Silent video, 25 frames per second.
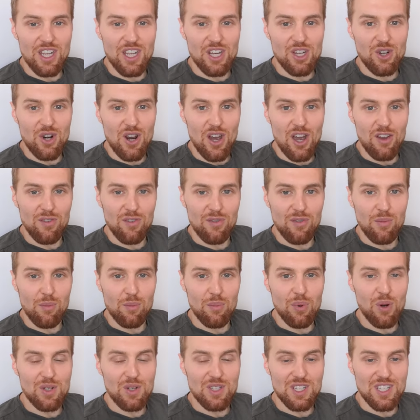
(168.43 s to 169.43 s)
that drive
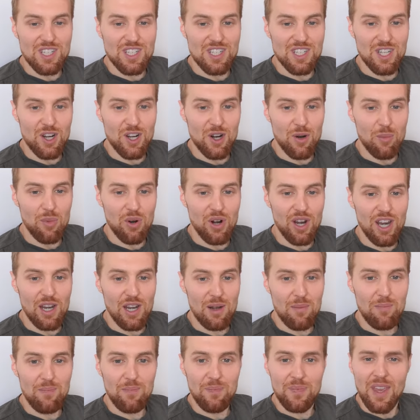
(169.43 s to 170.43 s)
processes in our
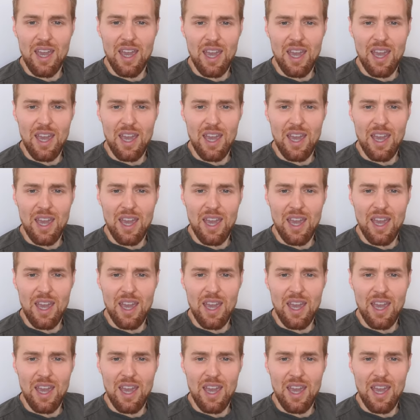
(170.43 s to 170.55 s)
brain.